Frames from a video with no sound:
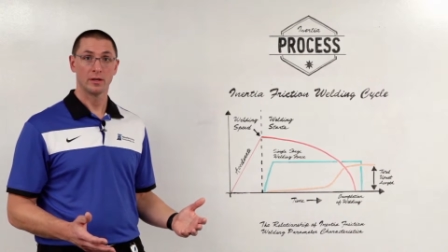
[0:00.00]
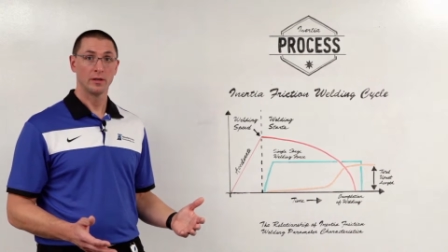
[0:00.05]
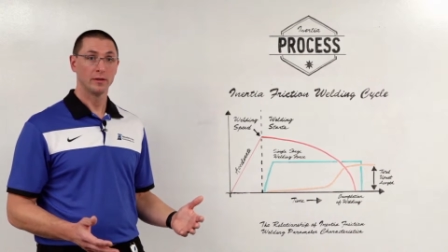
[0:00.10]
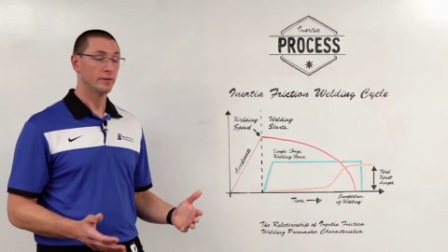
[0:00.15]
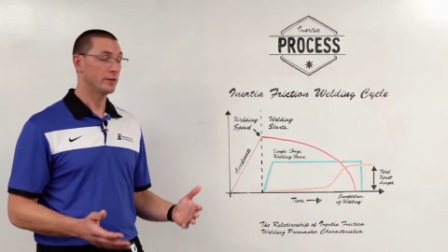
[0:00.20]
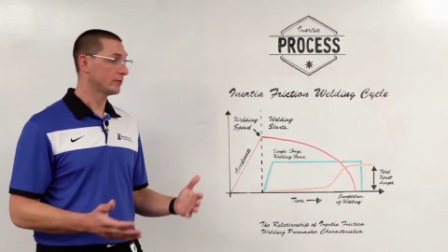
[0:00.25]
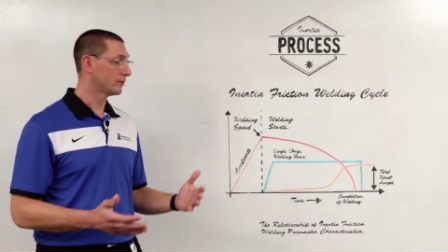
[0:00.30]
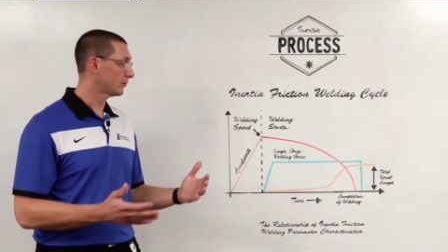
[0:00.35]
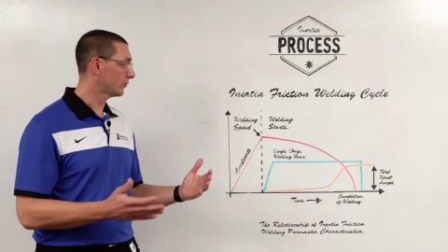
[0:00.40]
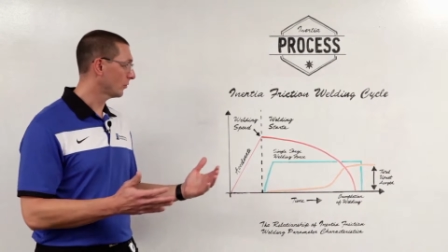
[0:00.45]

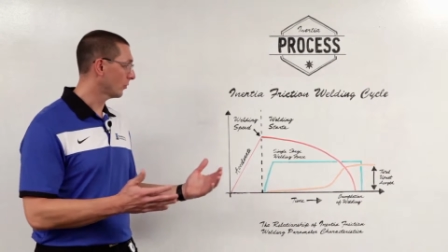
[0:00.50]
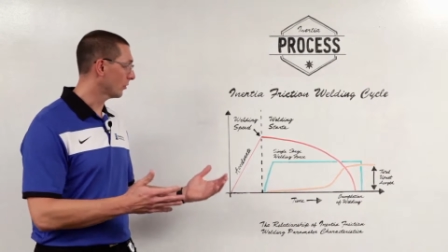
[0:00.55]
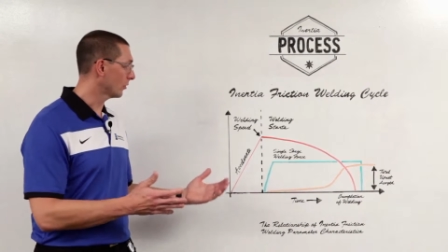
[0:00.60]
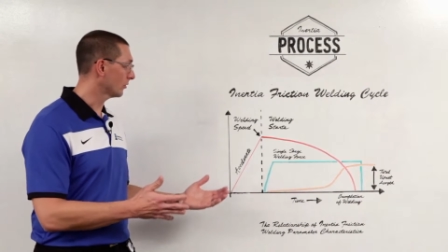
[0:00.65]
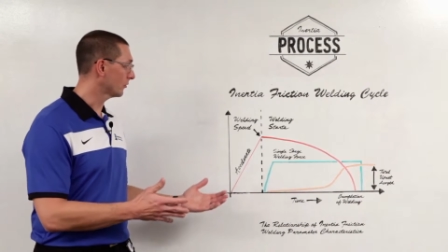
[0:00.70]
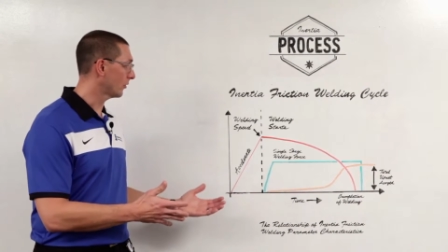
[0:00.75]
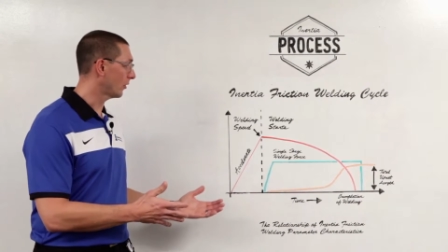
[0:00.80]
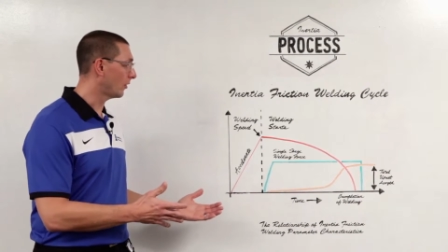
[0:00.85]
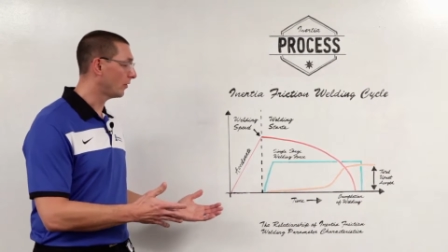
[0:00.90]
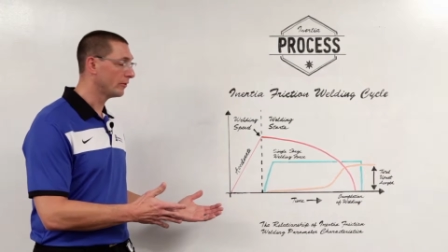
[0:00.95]
This
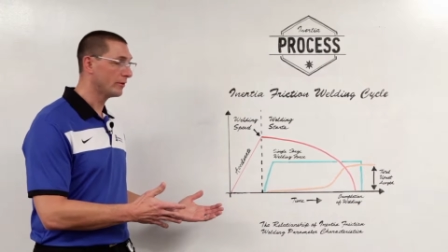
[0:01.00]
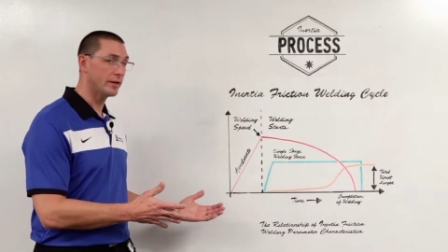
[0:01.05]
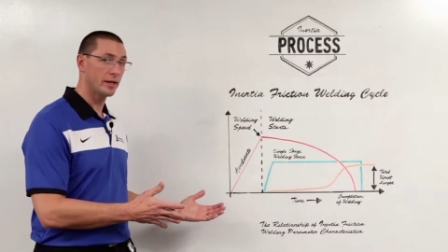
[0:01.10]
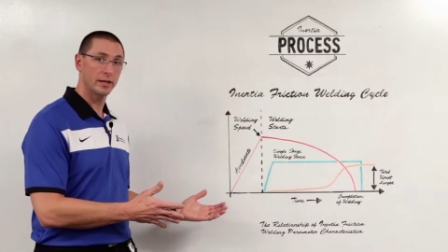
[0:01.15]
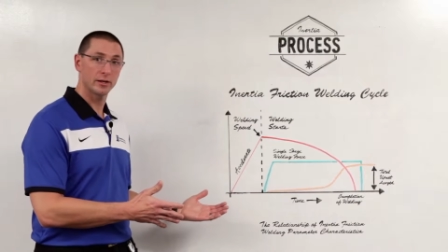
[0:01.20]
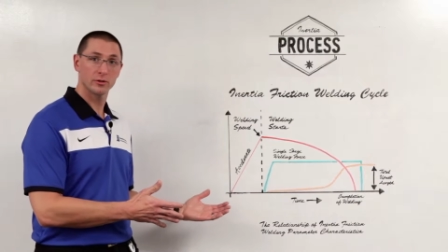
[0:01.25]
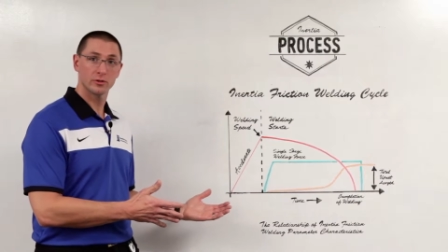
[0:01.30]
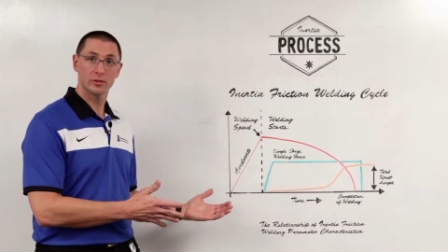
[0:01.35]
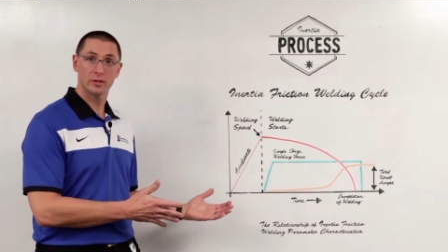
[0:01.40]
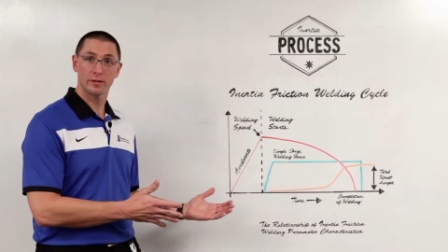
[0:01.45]
stores all the
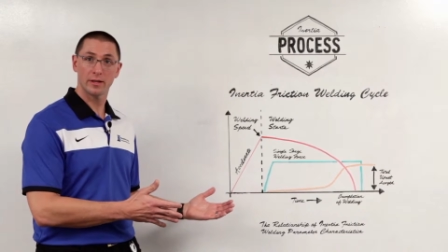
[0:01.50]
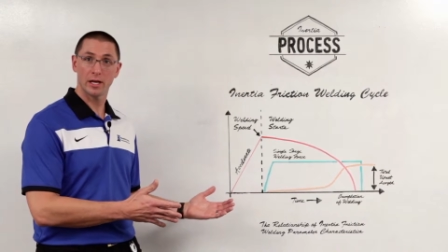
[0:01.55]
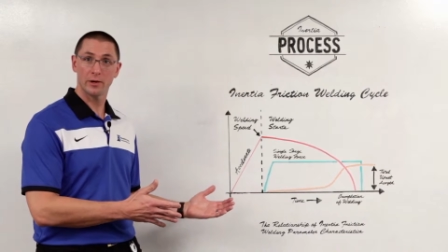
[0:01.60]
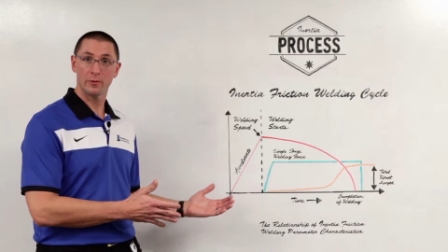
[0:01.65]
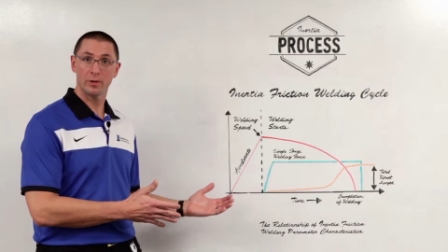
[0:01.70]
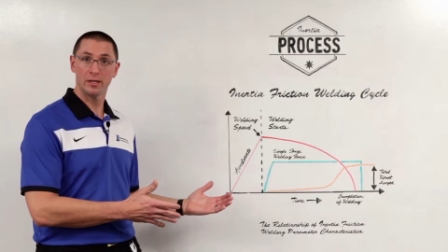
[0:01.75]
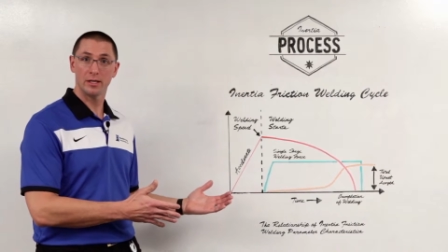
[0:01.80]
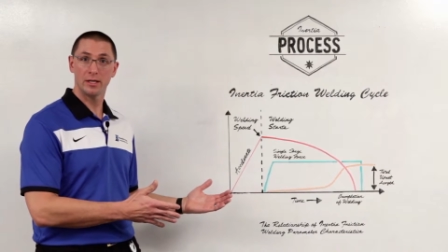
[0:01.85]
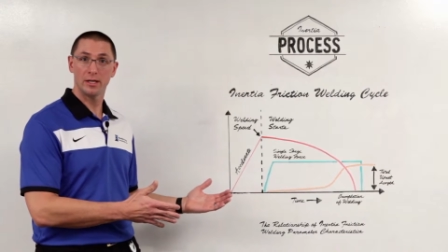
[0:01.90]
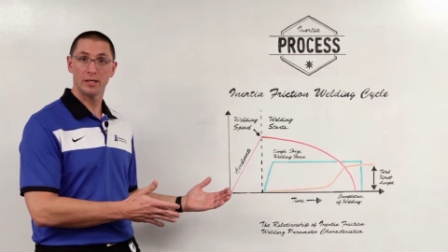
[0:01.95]
energy that
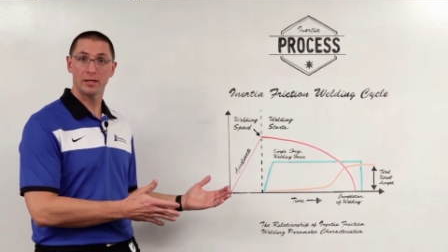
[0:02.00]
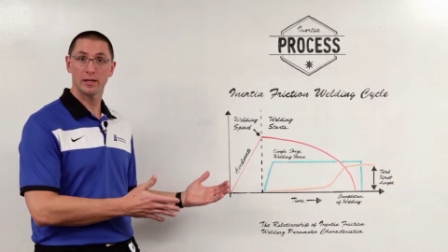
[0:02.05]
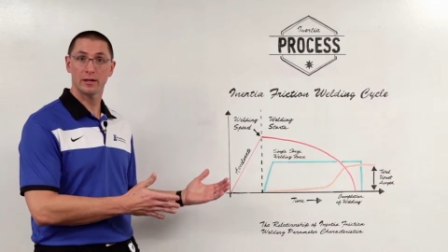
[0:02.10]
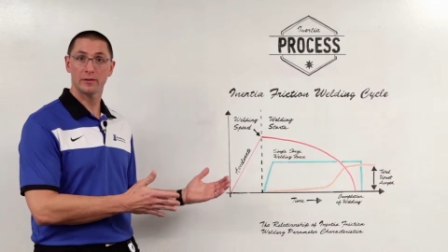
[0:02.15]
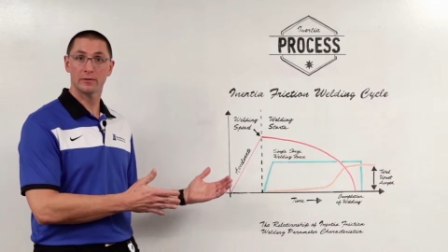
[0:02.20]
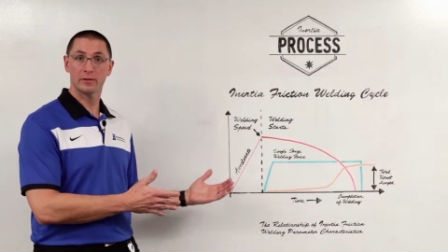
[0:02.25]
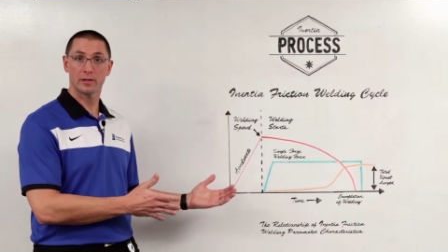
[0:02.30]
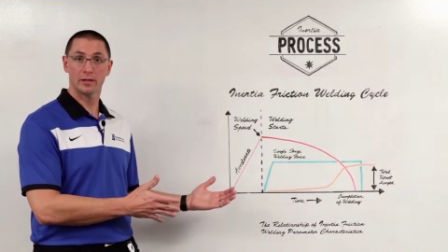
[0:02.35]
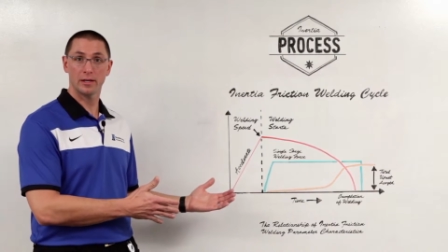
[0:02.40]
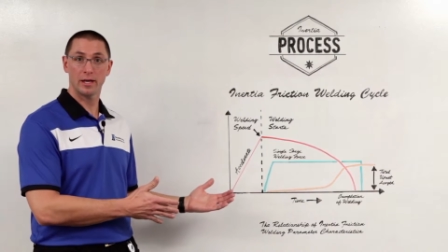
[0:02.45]
we need
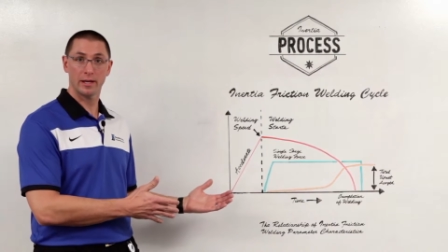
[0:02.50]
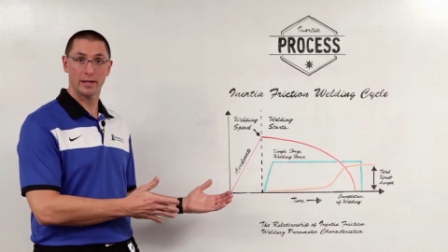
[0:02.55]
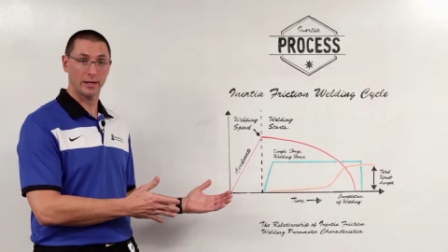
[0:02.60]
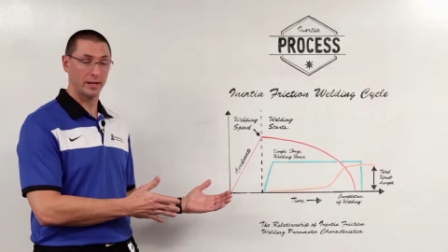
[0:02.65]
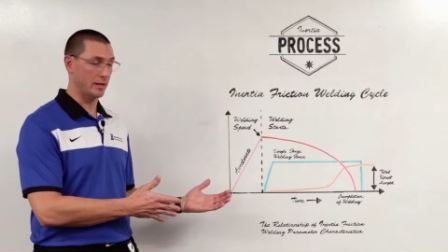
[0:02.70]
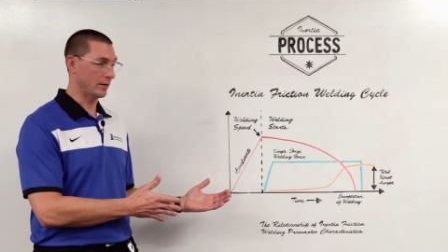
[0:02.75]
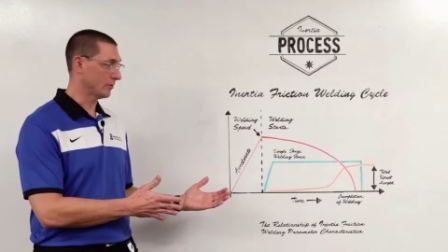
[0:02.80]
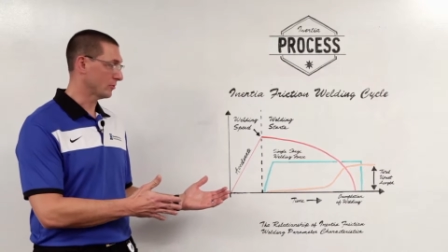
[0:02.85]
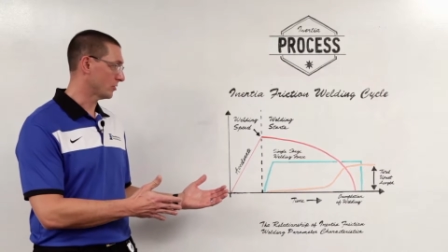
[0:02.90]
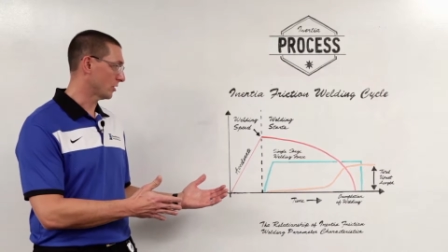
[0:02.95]
as kinetic
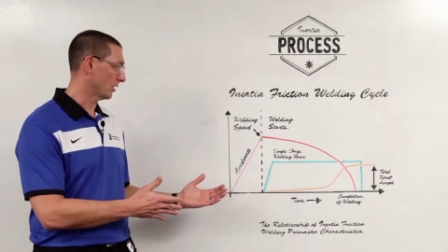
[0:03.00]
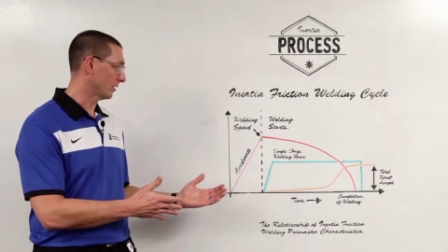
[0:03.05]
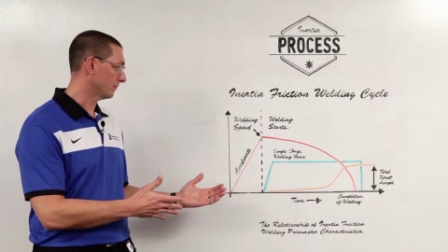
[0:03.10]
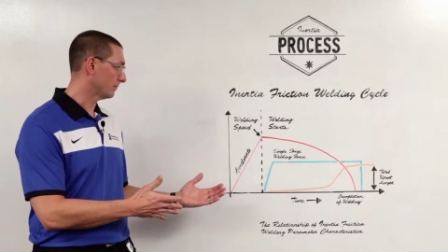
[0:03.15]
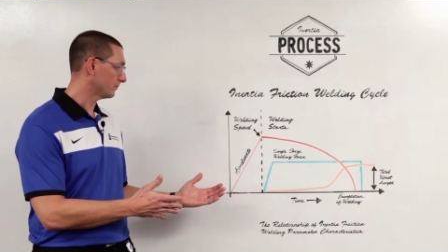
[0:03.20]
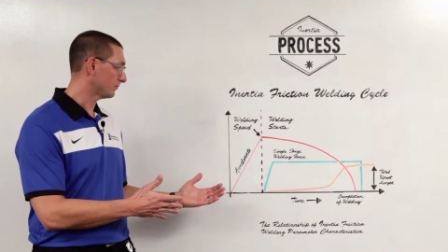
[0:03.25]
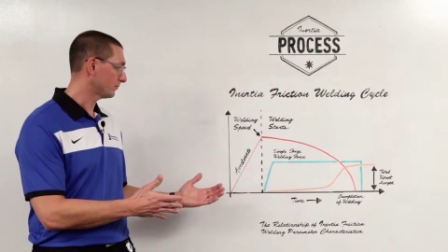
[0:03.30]
energy.